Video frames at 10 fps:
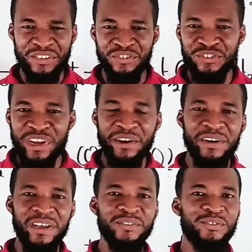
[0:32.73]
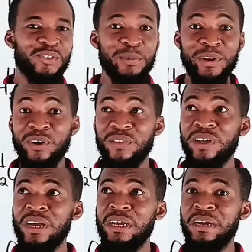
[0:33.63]
engineering, and so many
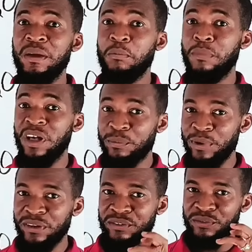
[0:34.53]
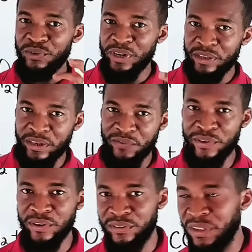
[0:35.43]
other mathematics related
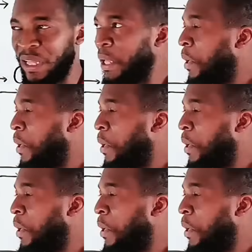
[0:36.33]
fields.